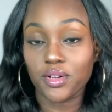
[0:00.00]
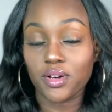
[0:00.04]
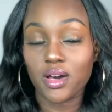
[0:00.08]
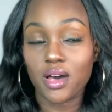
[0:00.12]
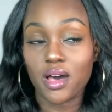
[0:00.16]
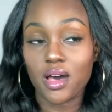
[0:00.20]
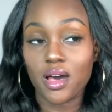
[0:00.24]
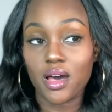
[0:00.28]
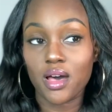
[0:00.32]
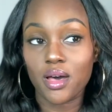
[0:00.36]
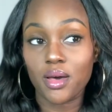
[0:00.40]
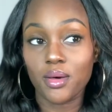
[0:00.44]

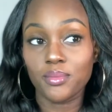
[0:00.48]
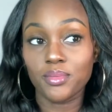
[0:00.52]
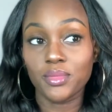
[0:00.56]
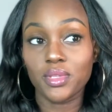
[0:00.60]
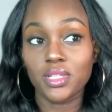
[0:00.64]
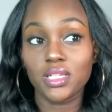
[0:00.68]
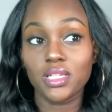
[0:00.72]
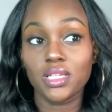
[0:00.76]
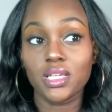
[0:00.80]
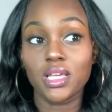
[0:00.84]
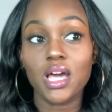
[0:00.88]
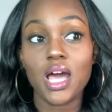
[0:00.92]
um,
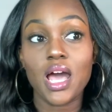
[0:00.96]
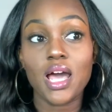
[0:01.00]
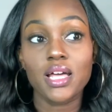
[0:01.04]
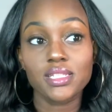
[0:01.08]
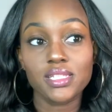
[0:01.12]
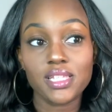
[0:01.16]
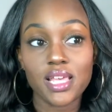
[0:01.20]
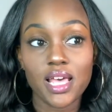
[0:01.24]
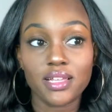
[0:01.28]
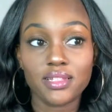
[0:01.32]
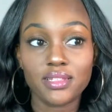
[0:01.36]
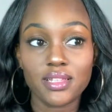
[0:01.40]
the
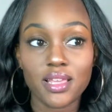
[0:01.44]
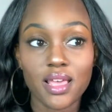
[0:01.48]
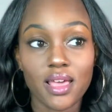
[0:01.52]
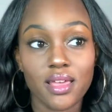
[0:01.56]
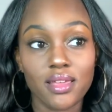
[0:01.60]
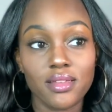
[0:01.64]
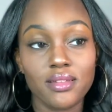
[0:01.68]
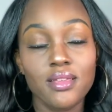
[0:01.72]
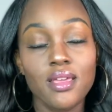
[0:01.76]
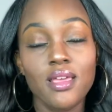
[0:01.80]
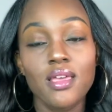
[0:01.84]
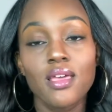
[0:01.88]
contact
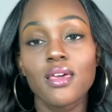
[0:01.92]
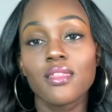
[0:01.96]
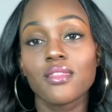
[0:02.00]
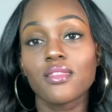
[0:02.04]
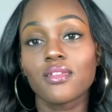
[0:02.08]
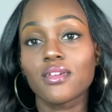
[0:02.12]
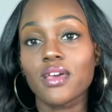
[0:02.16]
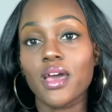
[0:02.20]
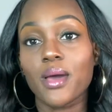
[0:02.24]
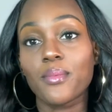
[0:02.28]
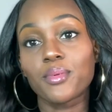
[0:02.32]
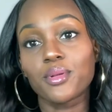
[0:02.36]
at
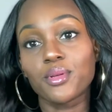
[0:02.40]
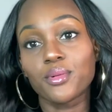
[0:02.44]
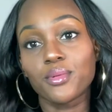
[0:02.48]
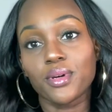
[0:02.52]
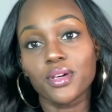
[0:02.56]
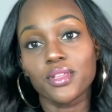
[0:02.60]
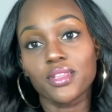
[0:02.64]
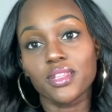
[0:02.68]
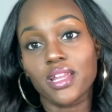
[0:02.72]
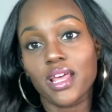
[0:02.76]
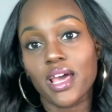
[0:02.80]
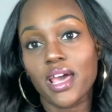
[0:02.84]
the Capitol
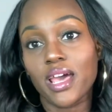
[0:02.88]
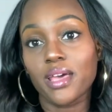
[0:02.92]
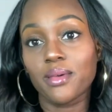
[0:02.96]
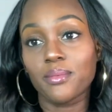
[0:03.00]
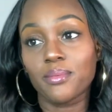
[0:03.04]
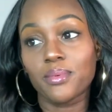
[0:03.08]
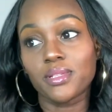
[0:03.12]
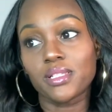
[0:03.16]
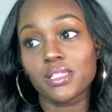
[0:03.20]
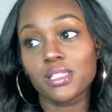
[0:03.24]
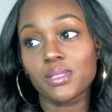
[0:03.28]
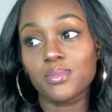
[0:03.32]
Wheel that I have
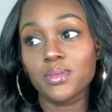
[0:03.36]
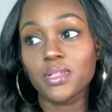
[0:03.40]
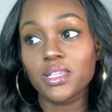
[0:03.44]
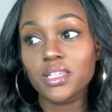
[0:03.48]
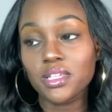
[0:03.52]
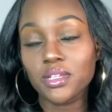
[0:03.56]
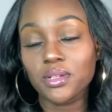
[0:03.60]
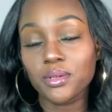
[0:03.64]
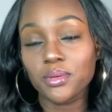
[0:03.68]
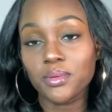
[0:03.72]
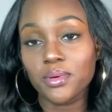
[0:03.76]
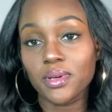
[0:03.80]
been
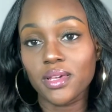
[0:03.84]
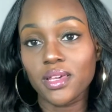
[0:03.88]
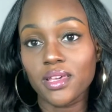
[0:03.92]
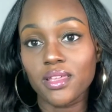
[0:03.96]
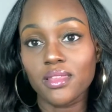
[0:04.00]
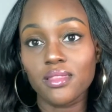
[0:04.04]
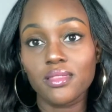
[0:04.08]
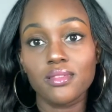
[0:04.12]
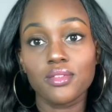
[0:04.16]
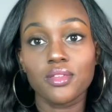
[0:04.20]
speaking with,